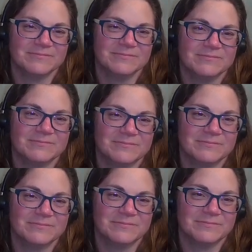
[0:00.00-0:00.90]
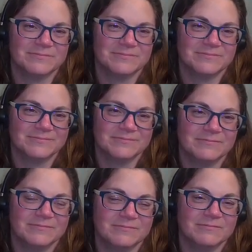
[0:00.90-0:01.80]

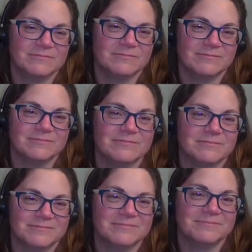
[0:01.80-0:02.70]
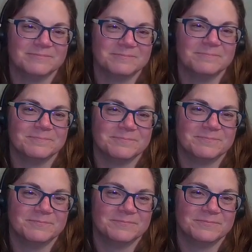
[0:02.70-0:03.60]

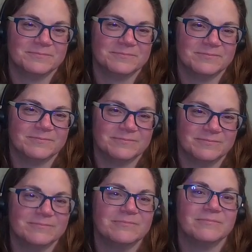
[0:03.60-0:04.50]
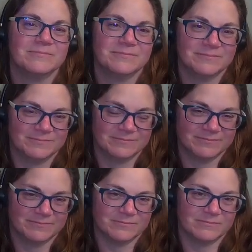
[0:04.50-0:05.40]

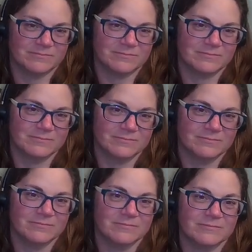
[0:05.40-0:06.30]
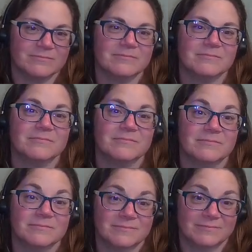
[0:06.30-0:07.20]

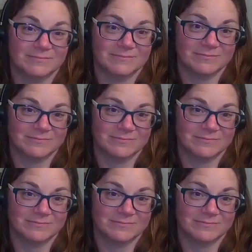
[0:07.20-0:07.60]
(not speaking)